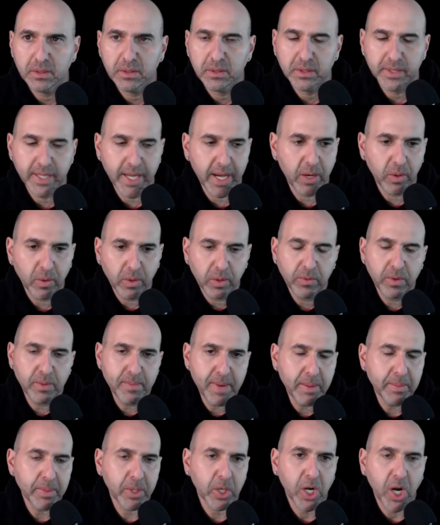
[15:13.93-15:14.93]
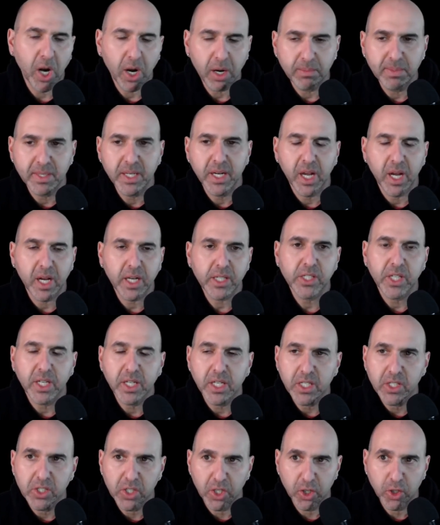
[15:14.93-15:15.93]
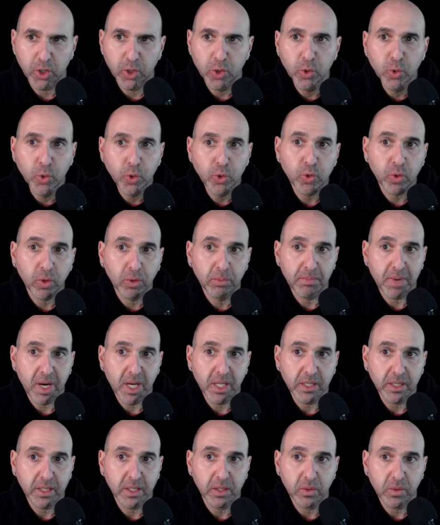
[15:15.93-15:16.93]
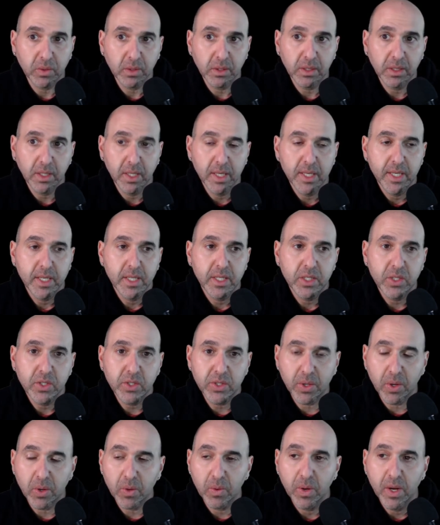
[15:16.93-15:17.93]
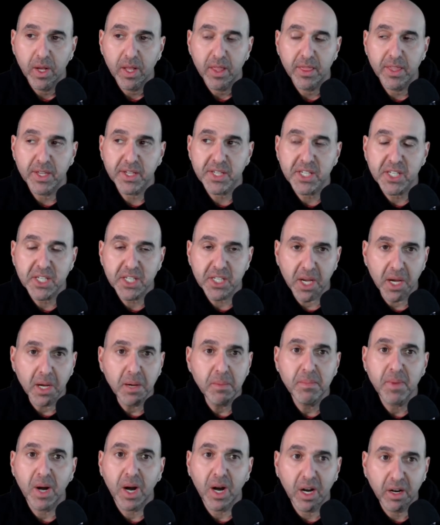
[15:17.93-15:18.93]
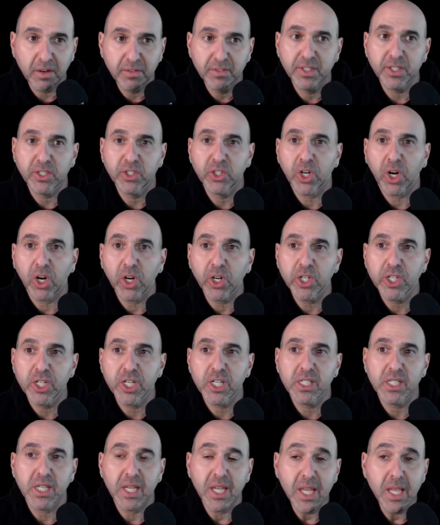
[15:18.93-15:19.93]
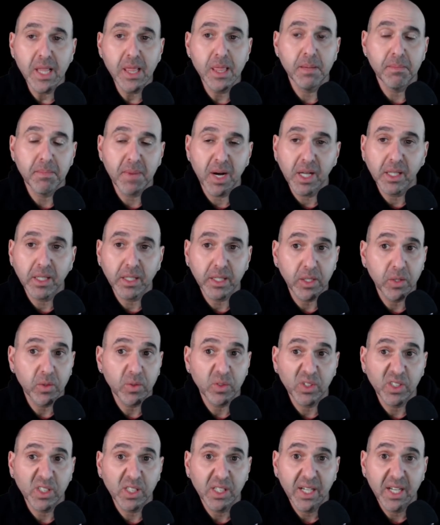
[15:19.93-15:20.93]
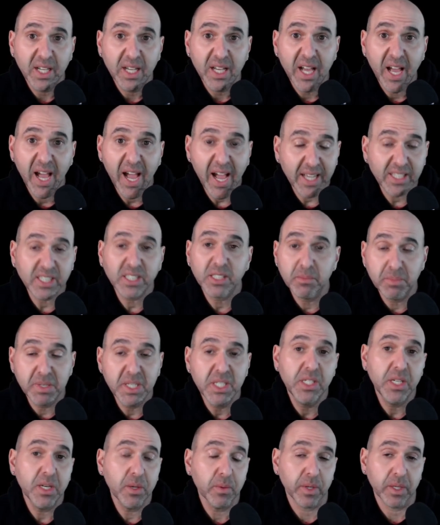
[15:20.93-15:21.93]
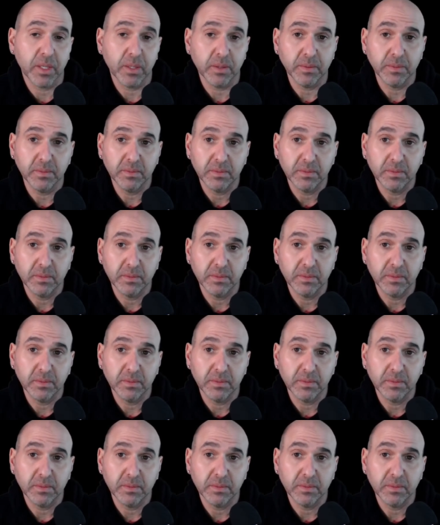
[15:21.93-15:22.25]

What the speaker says: Now, remember, carbon dioxide is a neutral molecule, so the sum of the charges in the molecule has to be 0